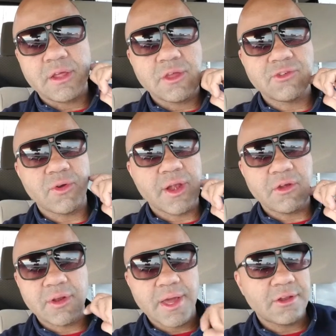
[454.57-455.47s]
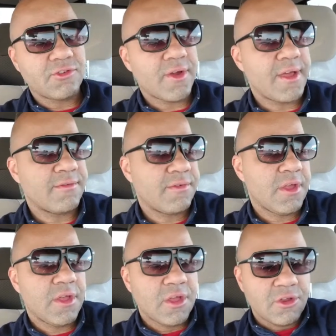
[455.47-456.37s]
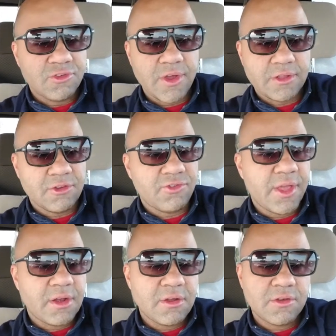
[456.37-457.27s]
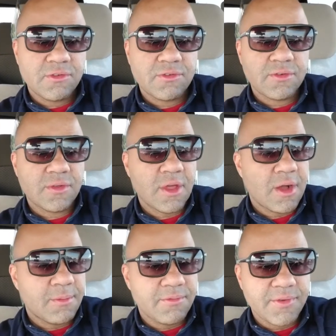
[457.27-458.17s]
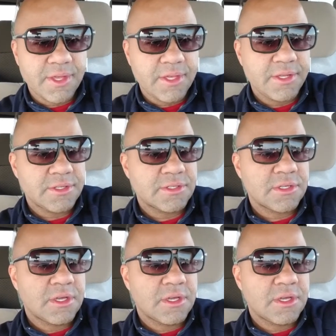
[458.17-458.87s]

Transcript: So I learned how to drive tractor trailers, Humvees,